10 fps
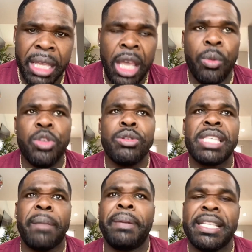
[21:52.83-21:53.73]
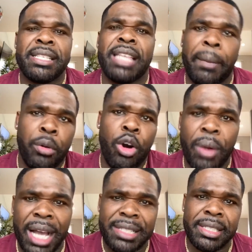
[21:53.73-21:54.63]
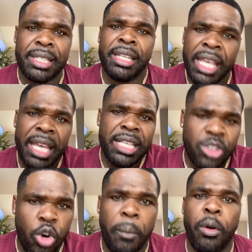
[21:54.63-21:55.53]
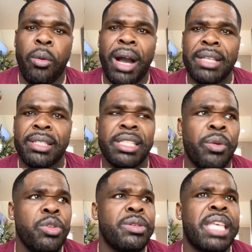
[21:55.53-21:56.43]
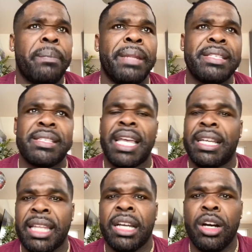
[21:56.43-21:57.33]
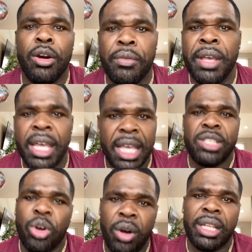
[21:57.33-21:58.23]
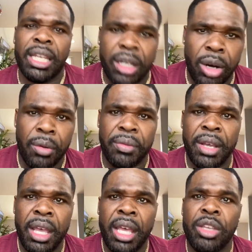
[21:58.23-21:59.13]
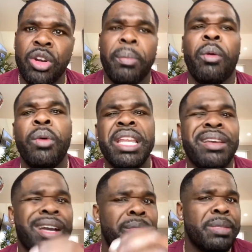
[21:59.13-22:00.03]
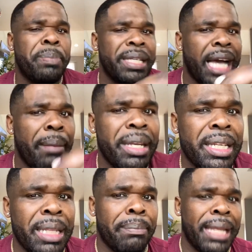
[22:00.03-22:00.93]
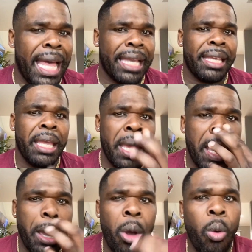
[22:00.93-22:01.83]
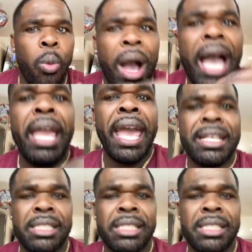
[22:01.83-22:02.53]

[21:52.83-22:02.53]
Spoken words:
When you say places like Port Washington, it's called Port Washington. When you say places like Glen Cove, it's called Glen Cove. You know, but when it comes predominantly black, why it has to